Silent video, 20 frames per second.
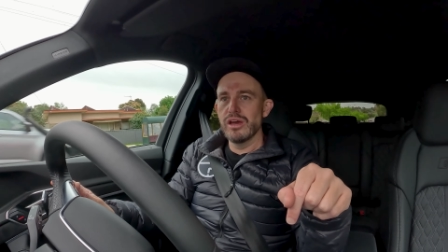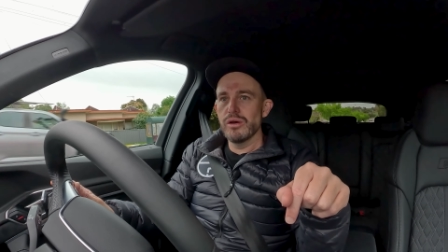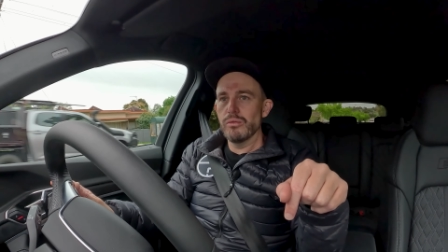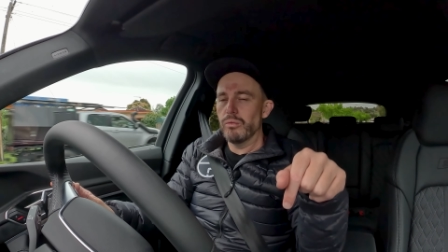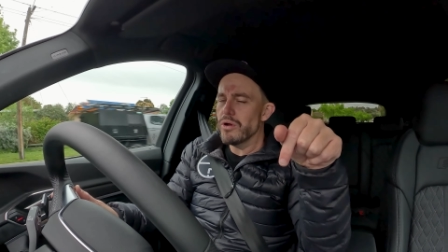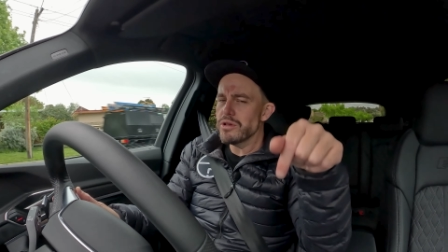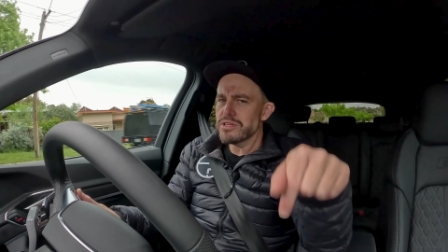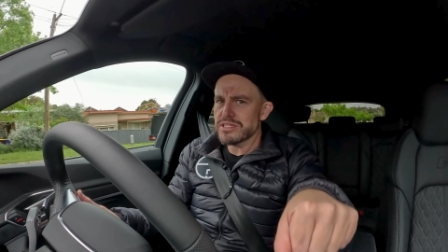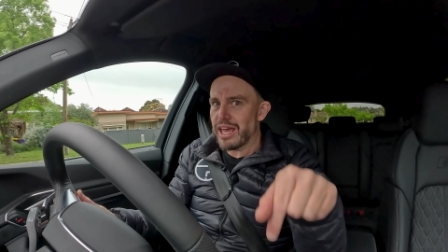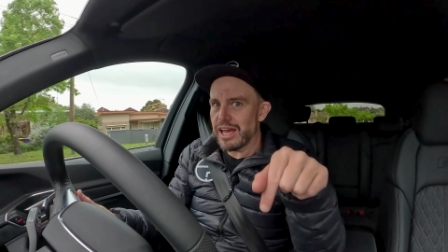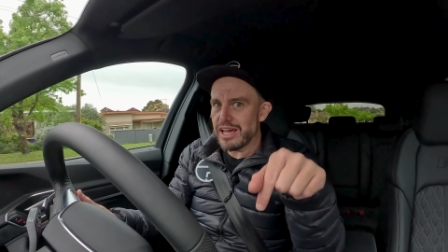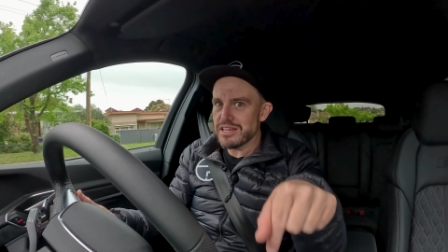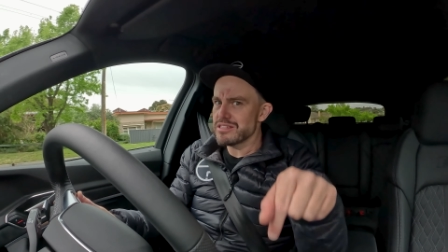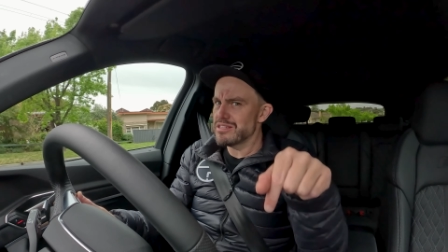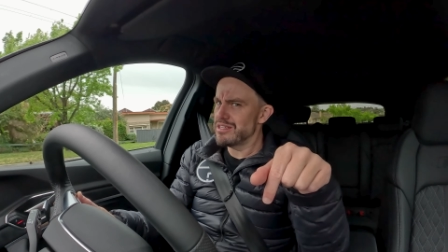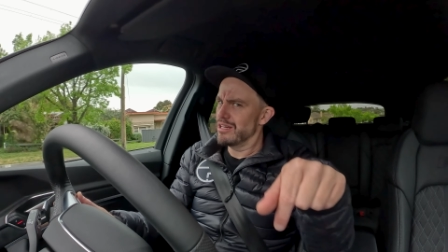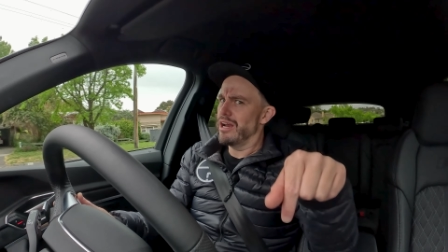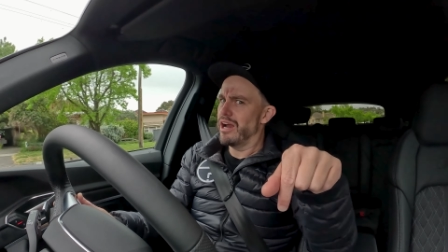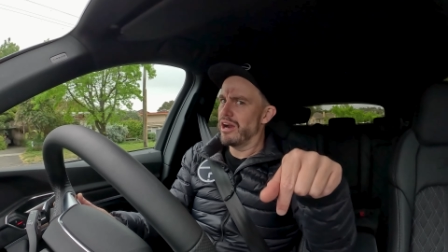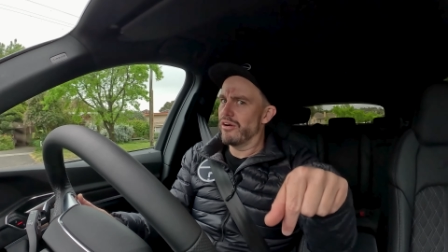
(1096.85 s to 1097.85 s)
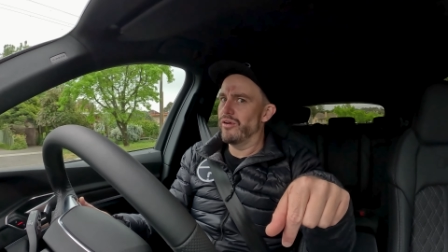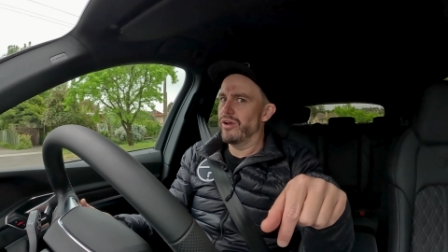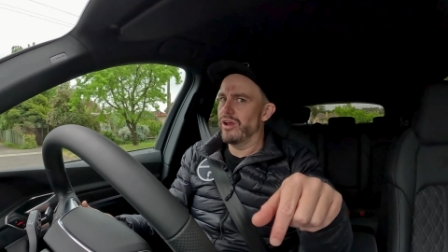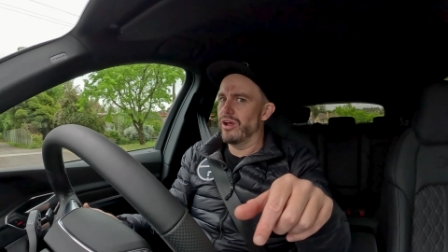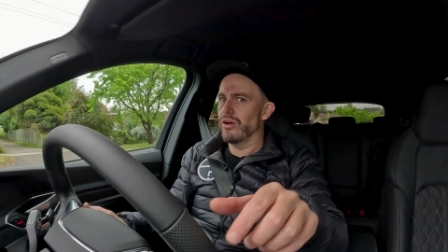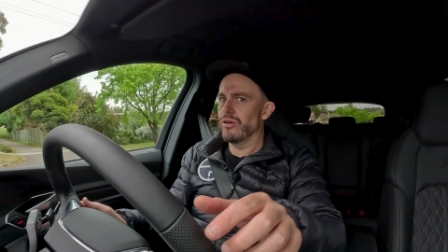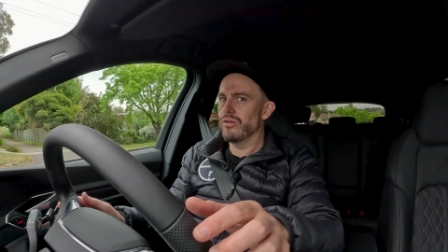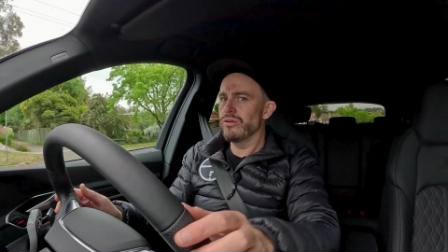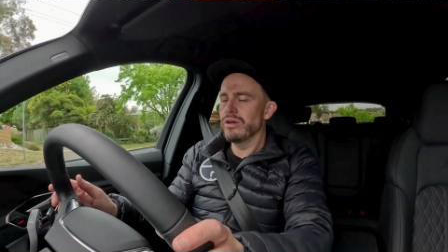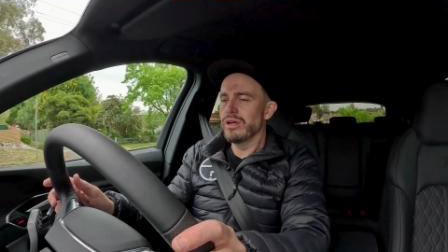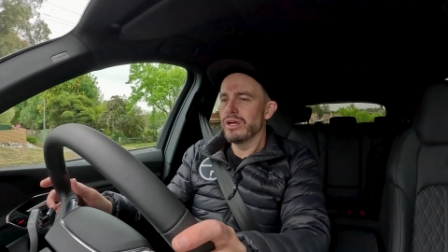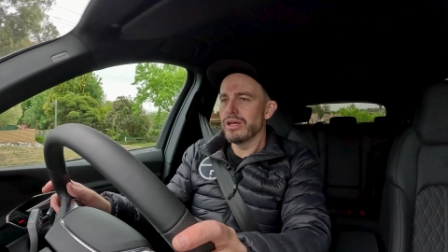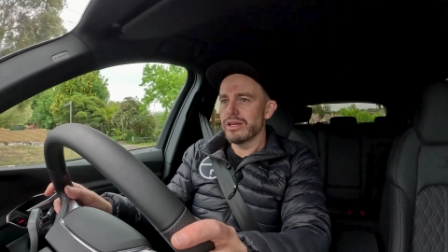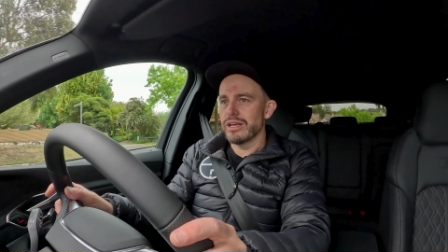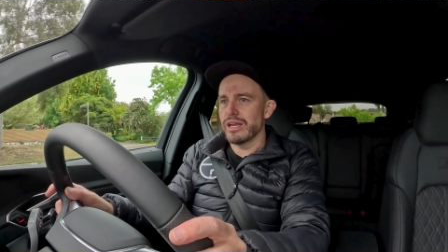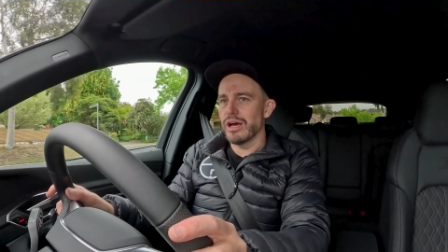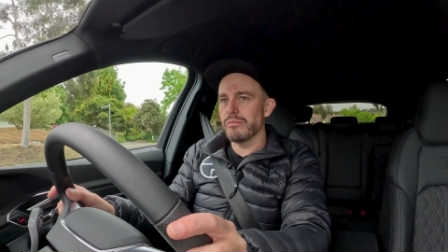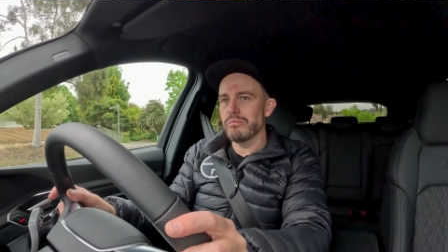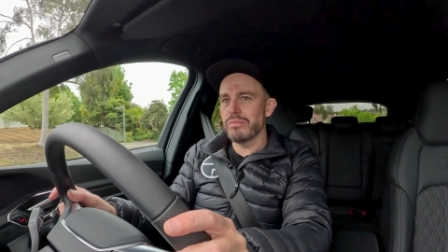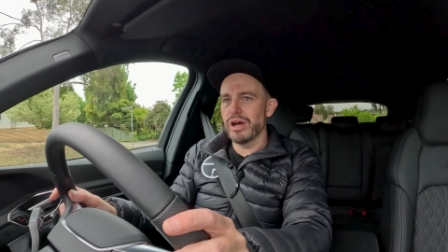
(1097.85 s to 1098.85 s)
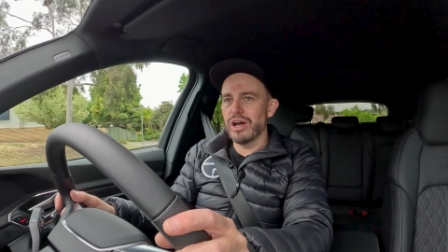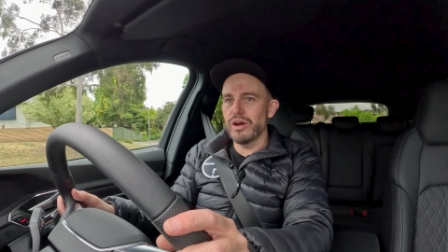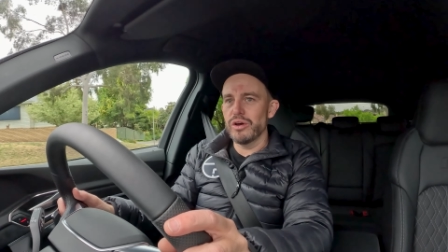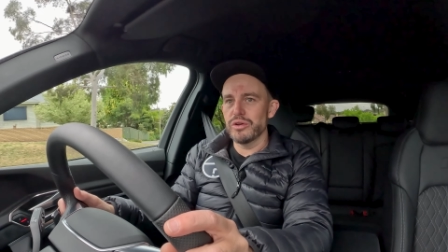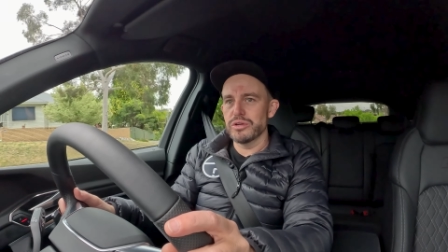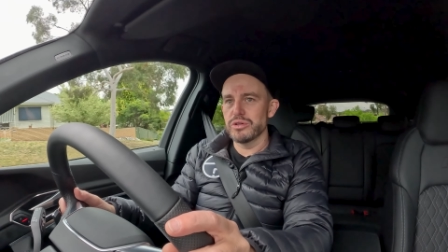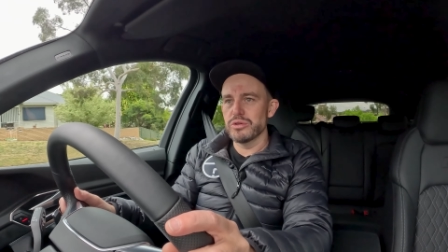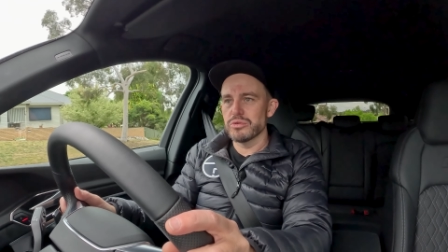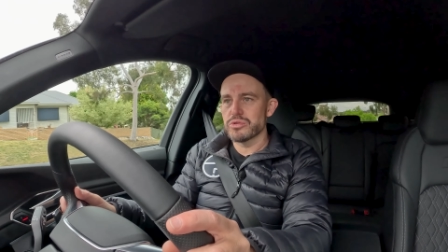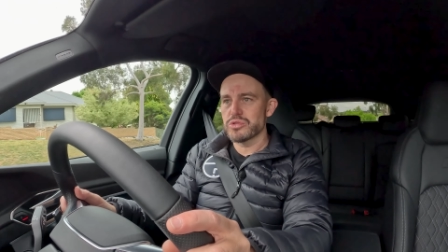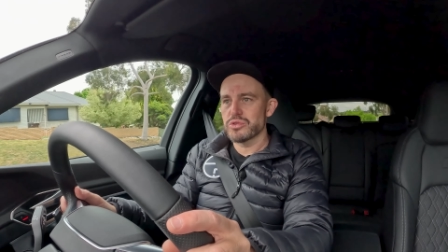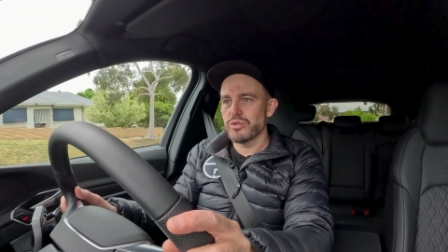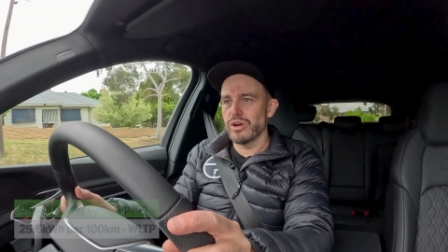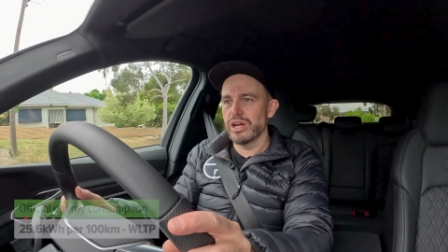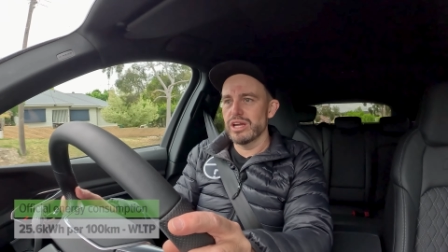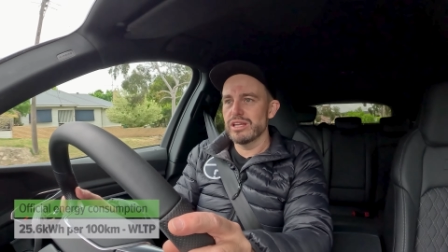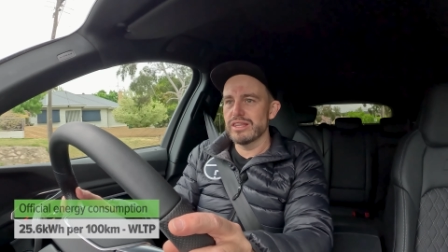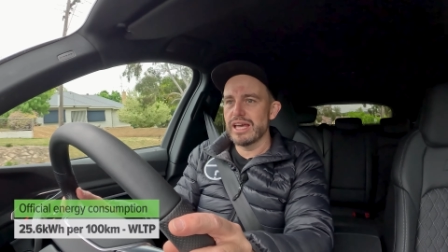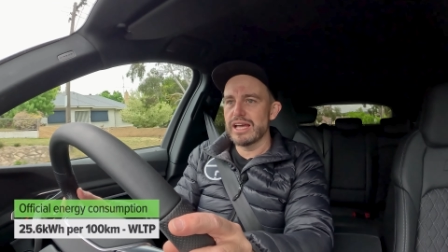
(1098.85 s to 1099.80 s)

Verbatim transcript: worst case scenario number on your screen.